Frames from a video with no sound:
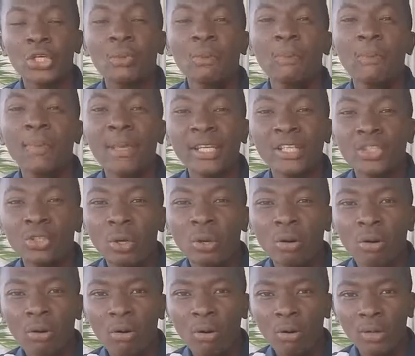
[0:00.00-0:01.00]
major
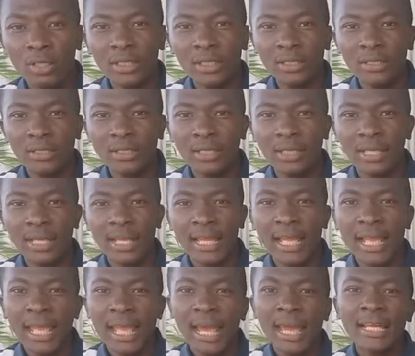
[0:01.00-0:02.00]
chord,
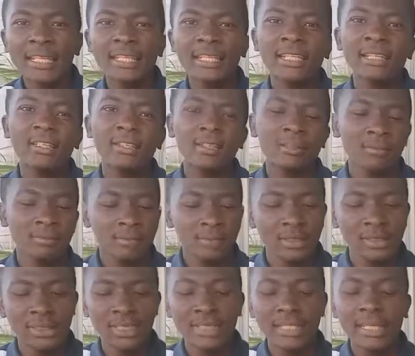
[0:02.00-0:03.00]
and then
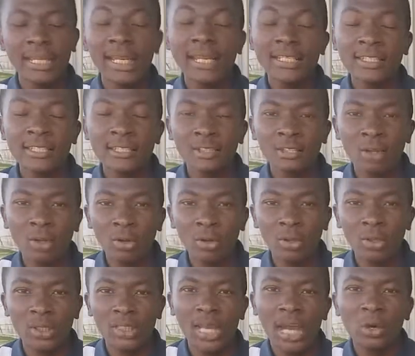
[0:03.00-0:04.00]
the next
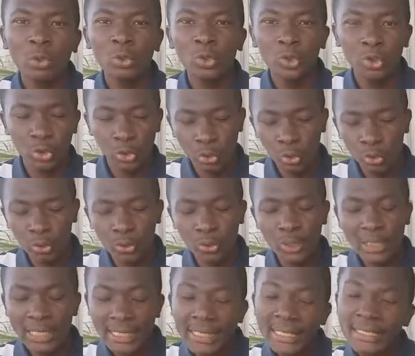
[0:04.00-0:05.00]
chord I will show
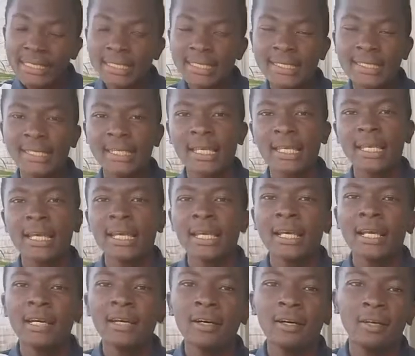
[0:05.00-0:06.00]
you is
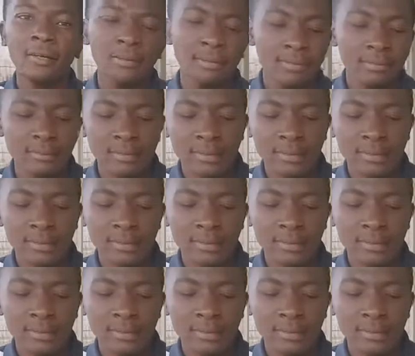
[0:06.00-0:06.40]
a